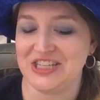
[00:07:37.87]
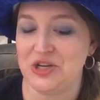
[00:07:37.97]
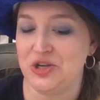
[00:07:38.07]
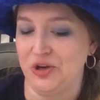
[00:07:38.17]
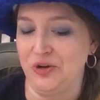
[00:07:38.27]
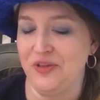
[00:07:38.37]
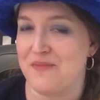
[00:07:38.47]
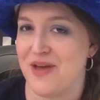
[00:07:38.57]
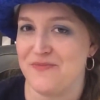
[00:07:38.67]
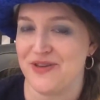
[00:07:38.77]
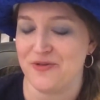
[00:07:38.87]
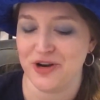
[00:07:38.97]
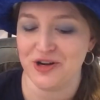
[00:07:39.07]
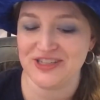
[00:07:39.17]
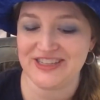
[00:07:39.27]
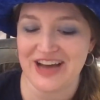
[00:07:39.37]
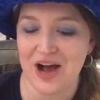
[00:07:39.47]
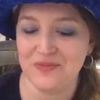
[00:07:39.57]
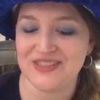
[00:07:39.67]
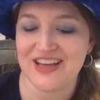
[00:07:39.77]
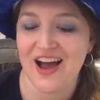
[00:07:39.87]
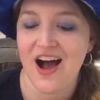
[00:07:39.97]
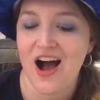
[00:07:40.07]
to you, that may be one of your stops.